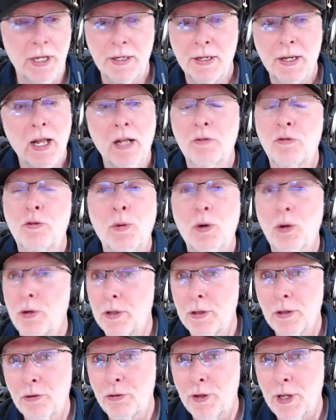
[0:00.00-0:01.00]
not
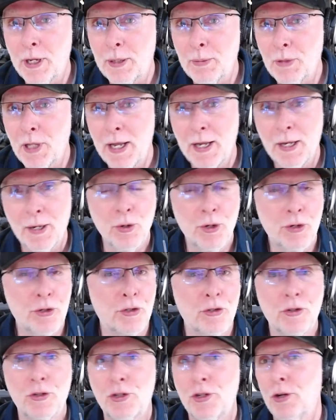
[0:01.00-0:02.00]
spoken the same
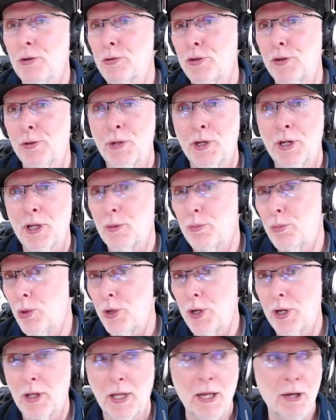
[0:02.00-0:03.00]
language, and show somebody a
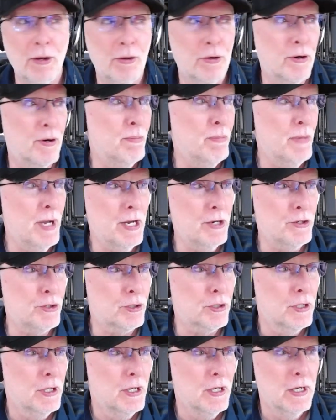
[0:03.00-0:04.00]
point cloud or a
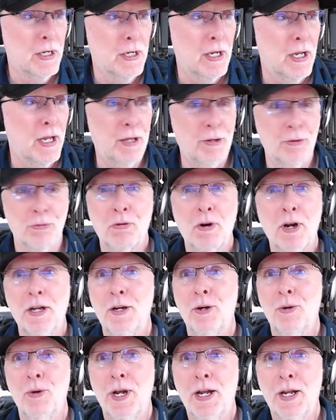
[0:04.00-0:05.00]
mesh, and
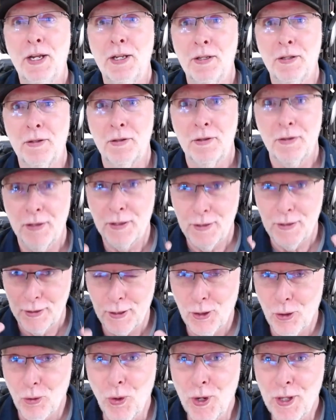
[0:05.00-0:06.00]
right away
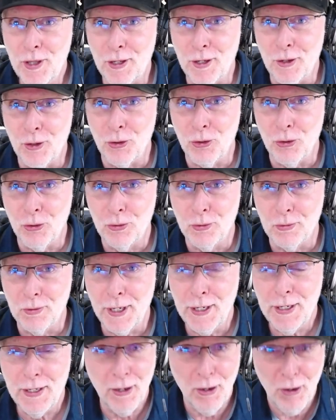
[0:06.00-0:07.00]
they're with you,
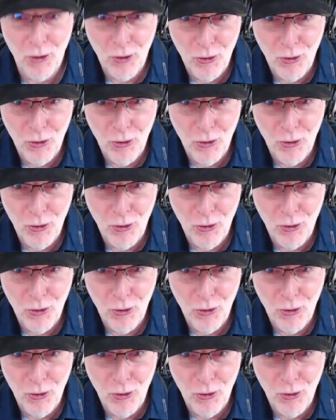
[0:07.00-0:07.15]
right?